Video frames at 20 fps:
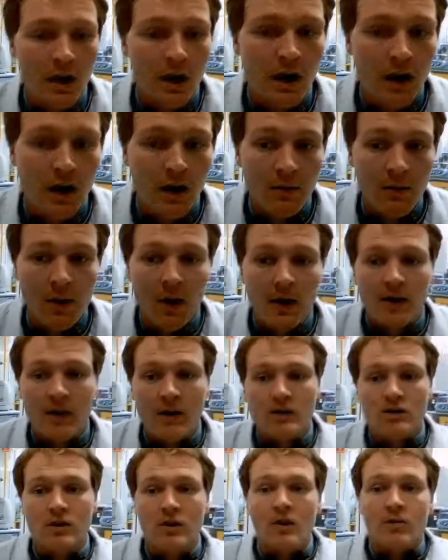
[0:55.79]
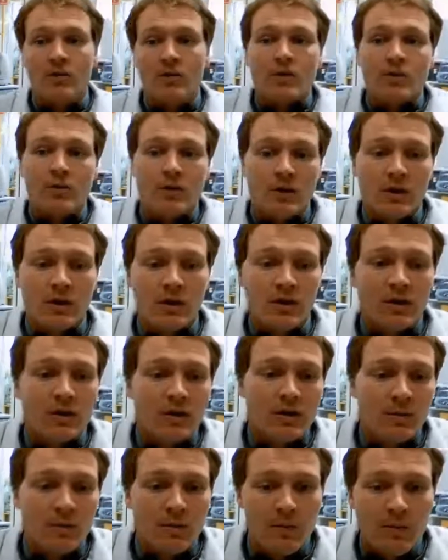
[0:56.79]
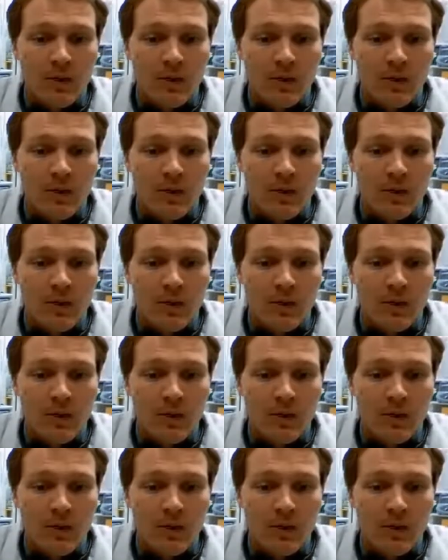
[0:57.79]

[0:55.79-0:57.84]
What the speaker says: At that time, I was working